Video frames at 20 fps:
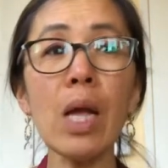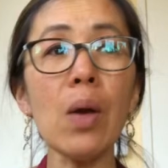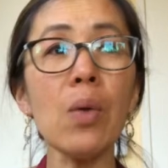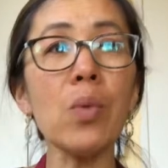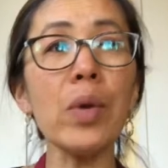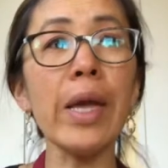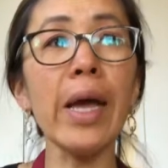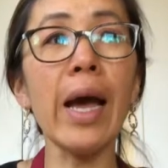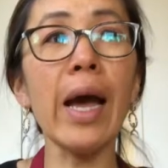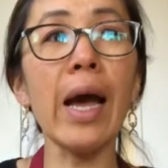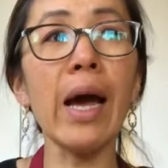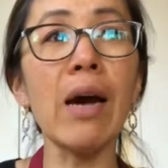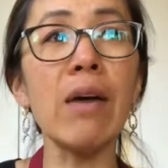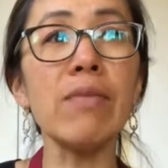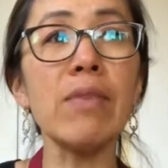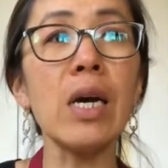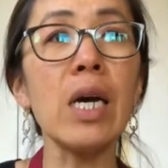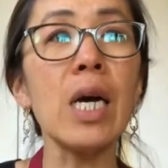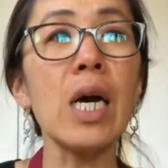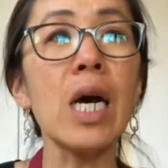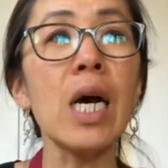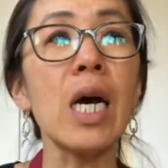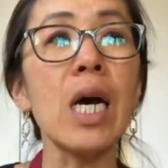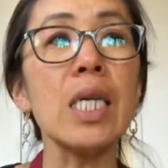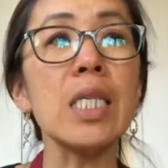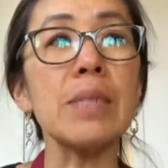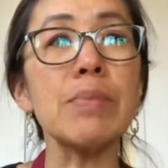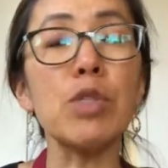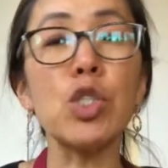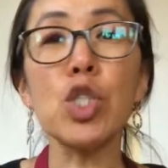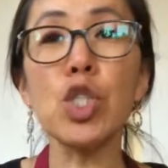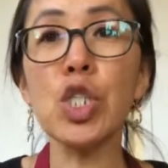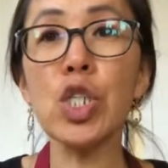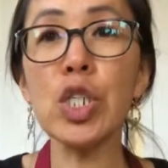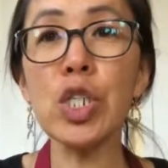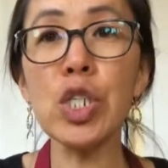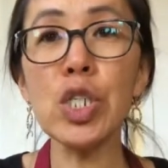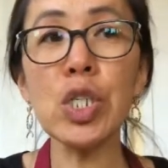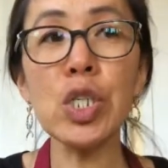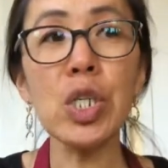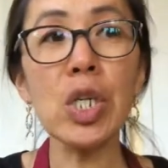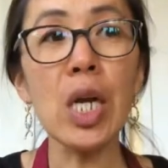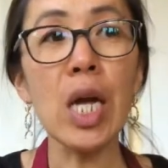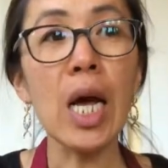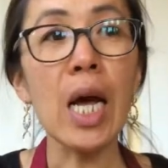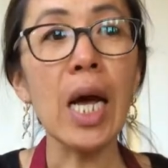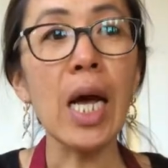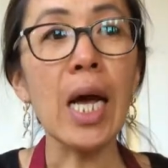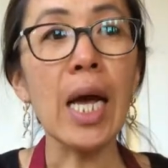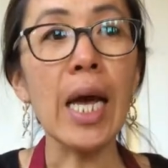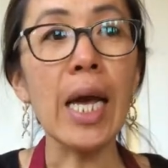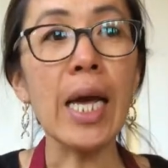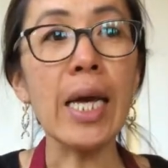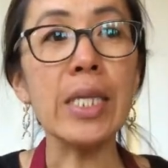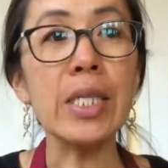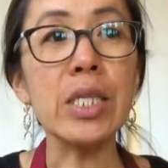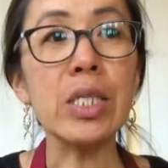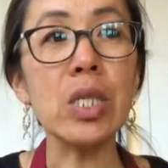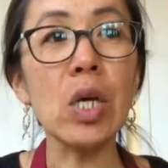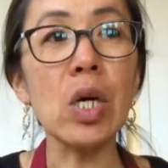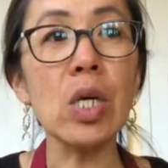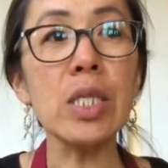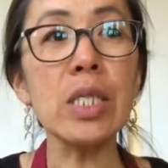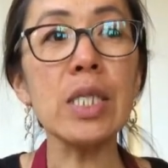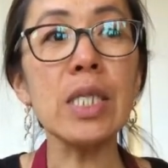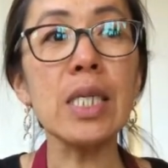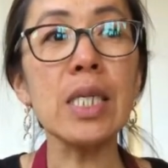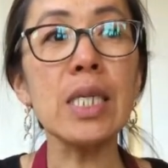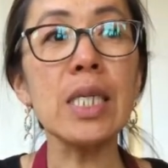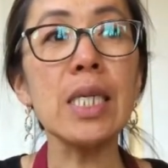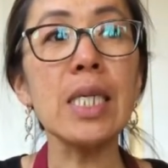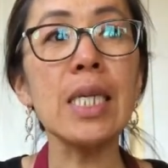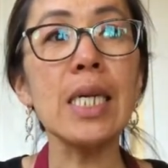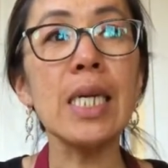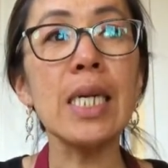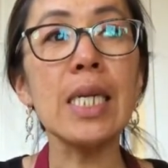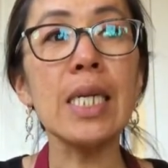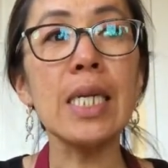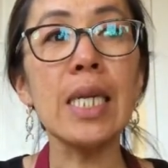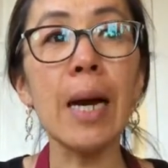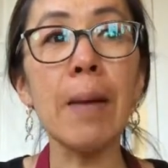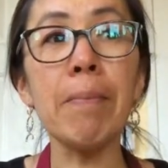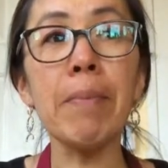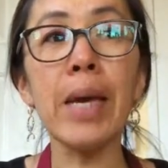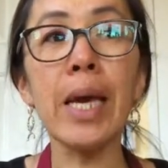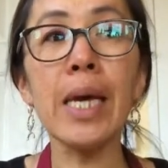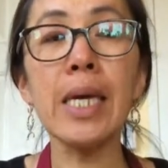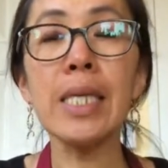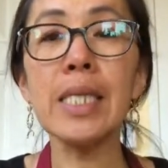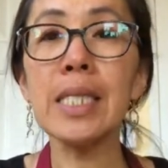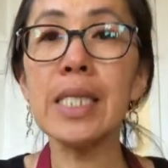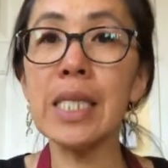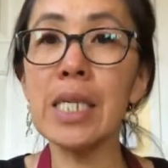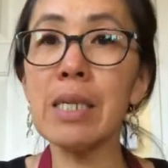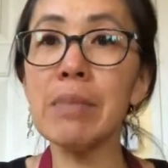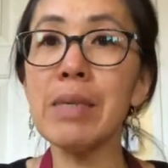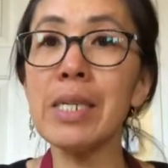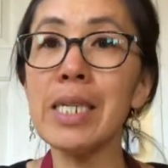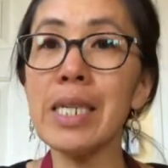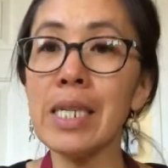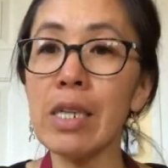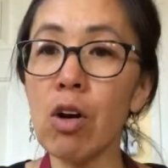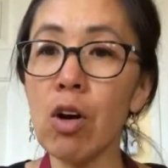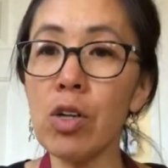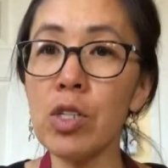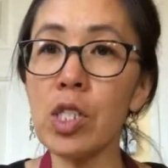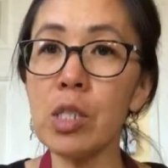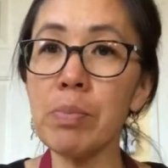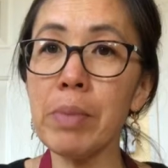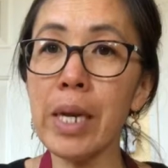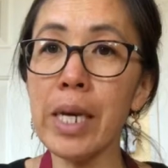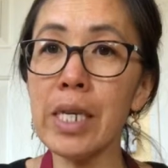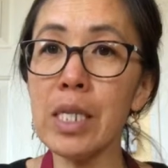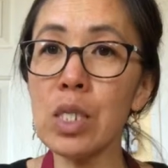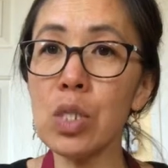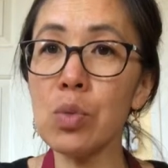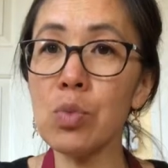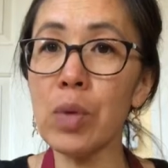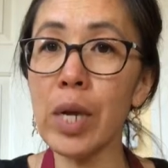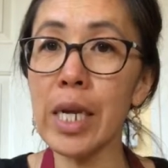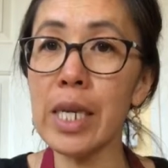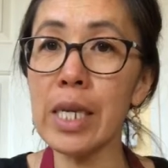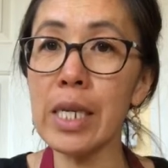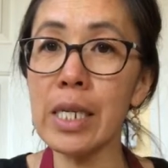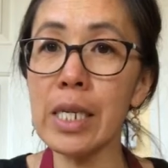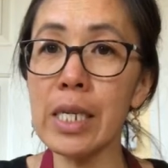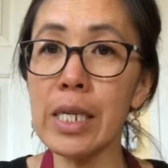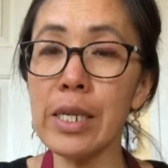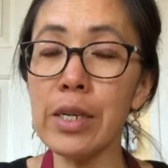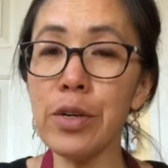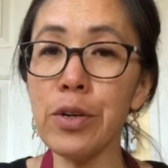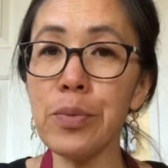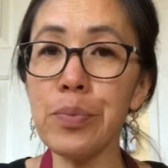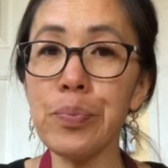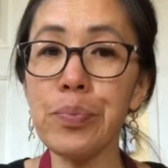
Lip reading: We have some sugar and salt, nutmeg, cinnamon, and allspice ready in here.